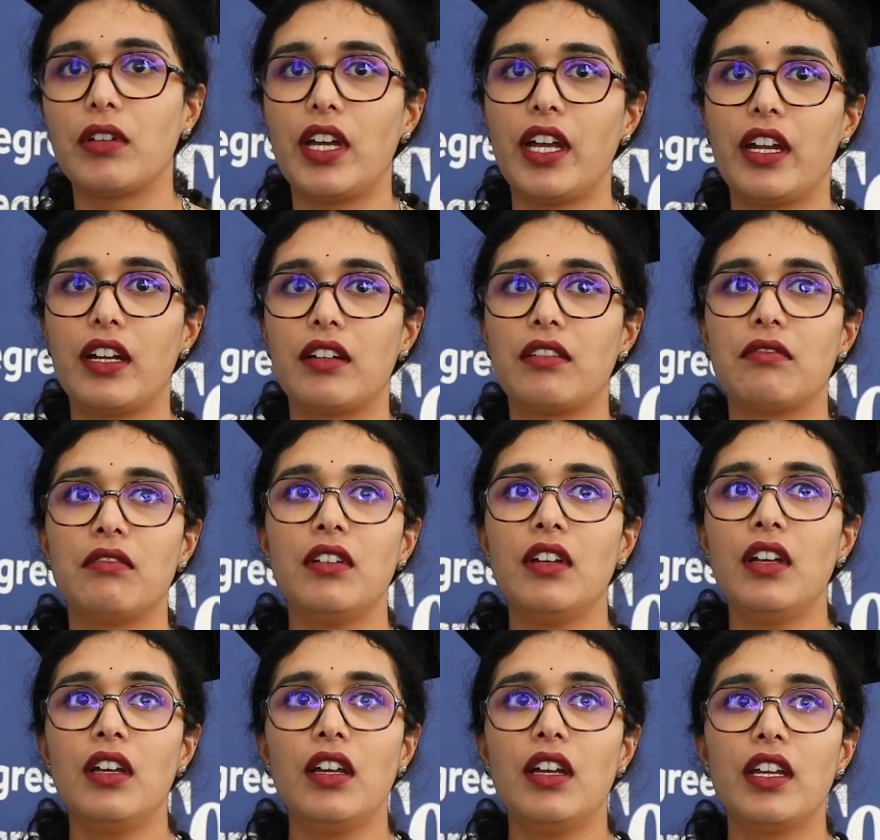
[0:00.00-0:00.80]

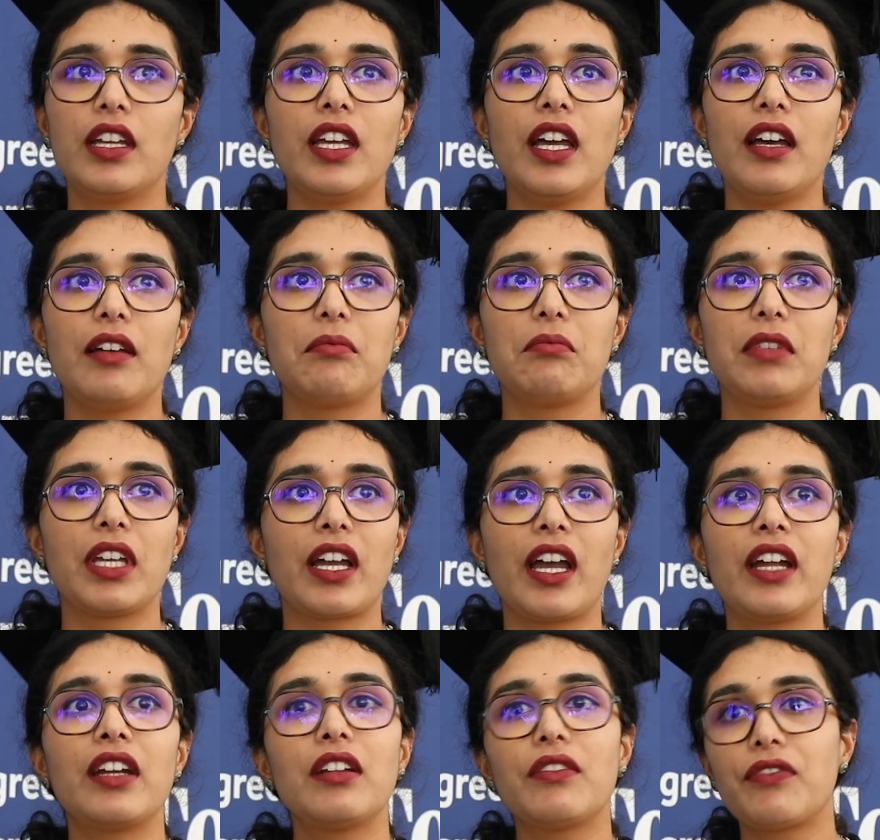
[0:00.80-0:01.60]
And yeah, the
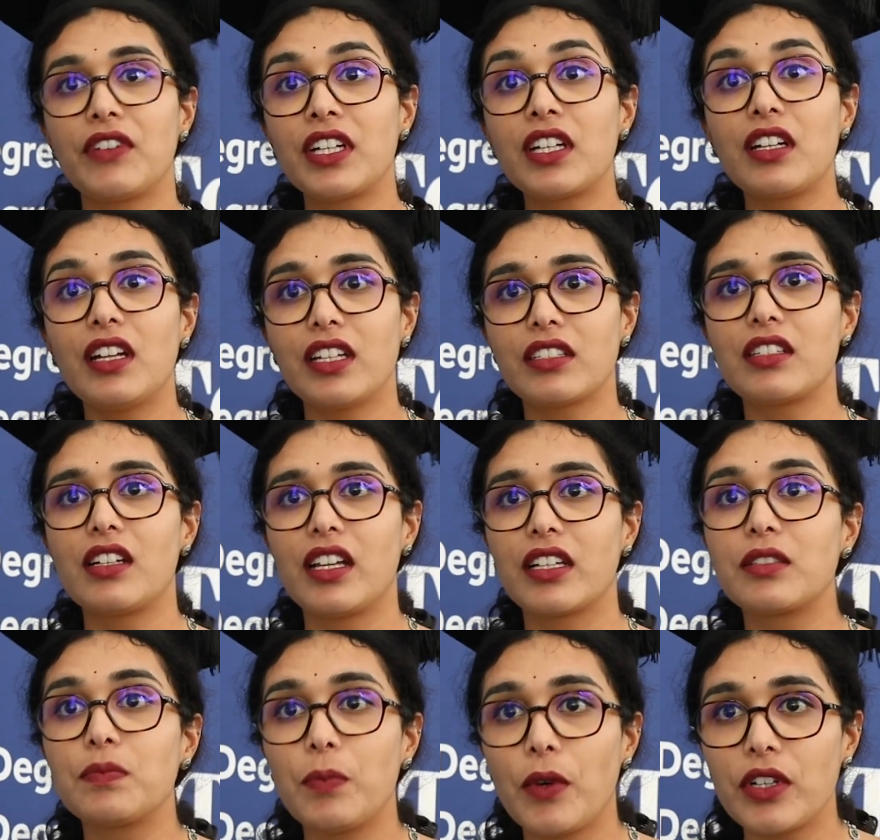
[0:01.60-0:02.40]
kind of
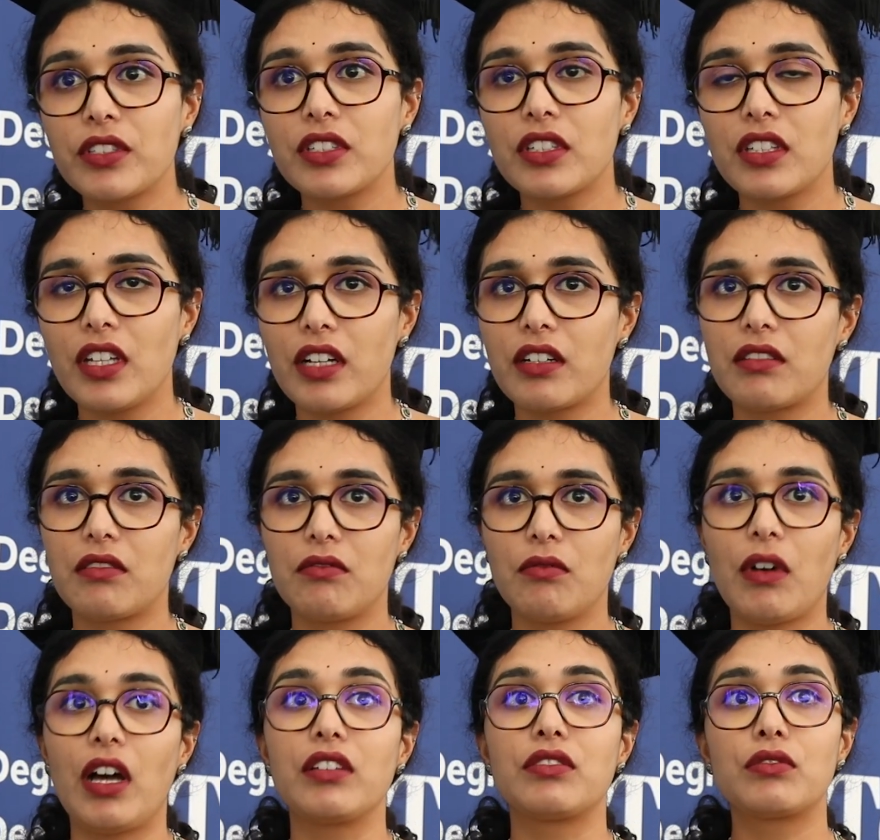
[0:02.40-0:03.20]
international exposure that
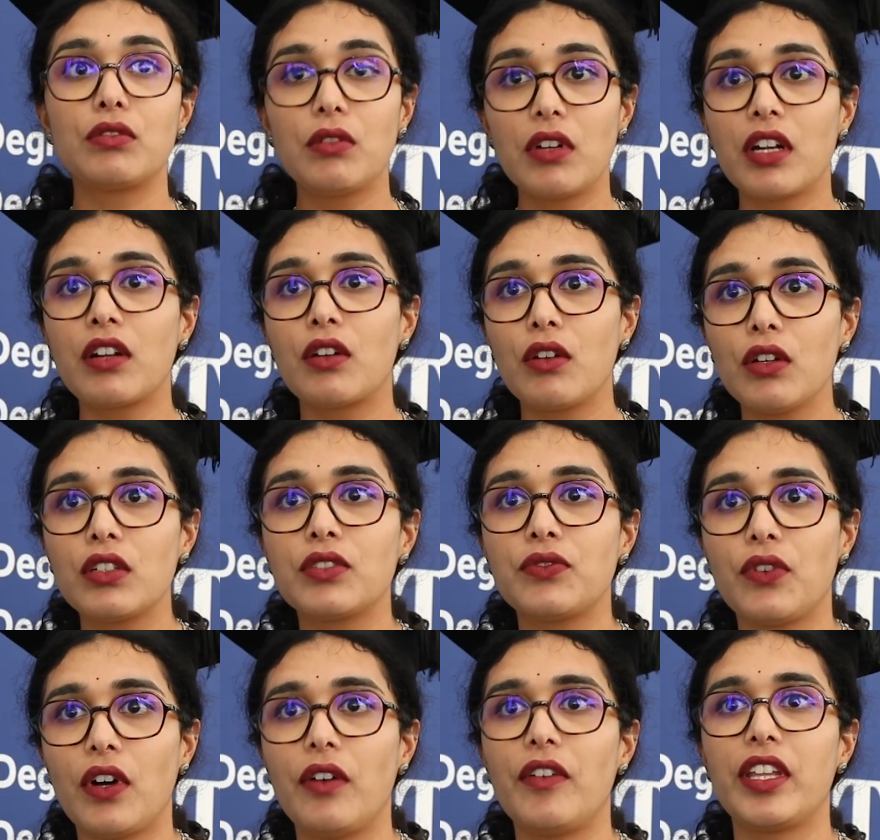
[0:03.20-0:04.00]
a student
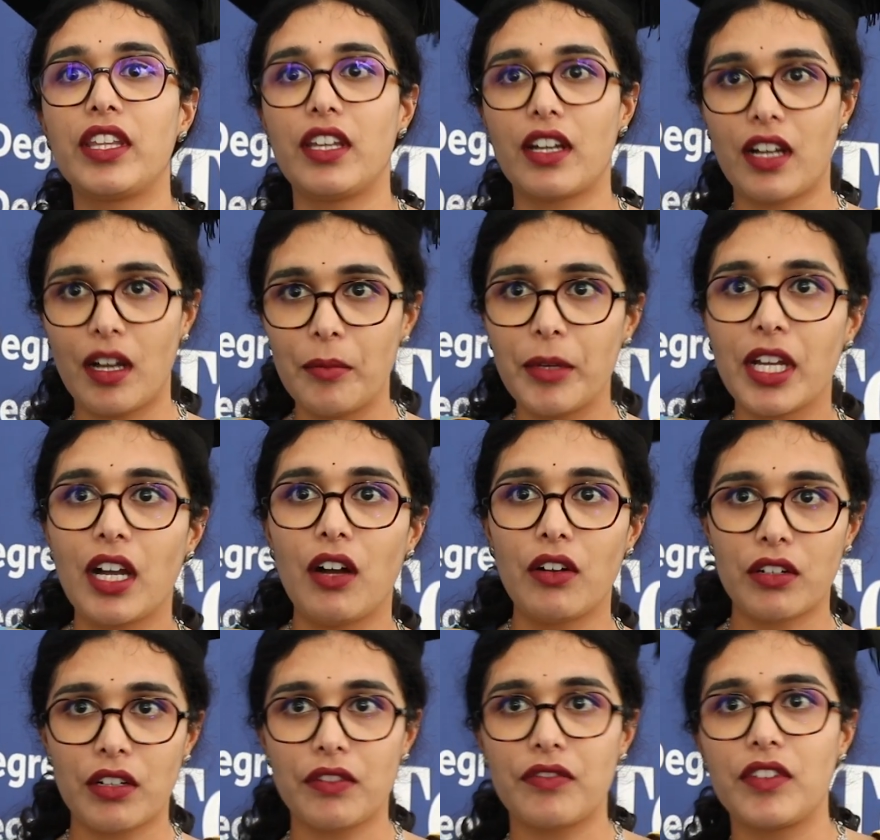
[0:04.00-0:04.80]
looks for when they're coming
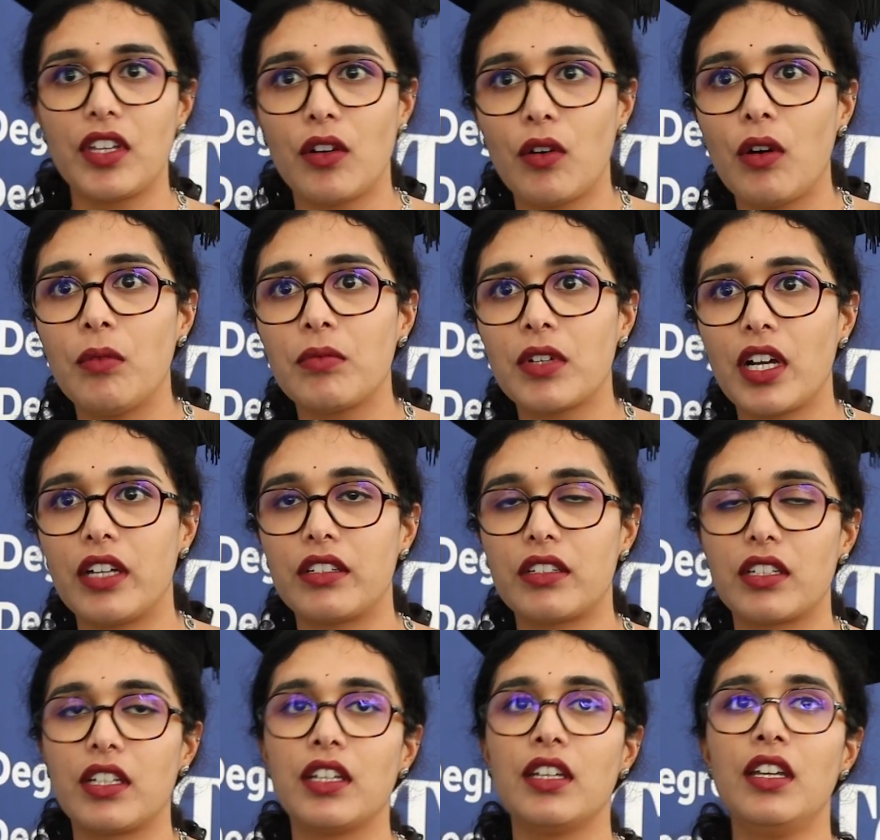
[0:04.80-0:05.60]
out of their home
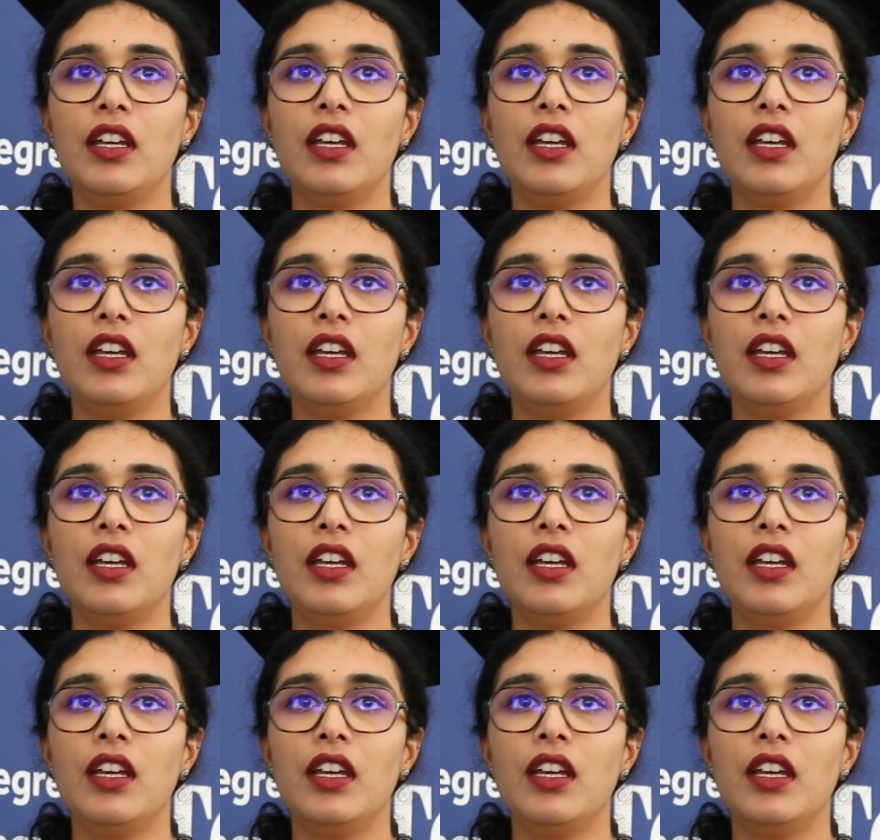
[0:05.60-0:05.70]
country,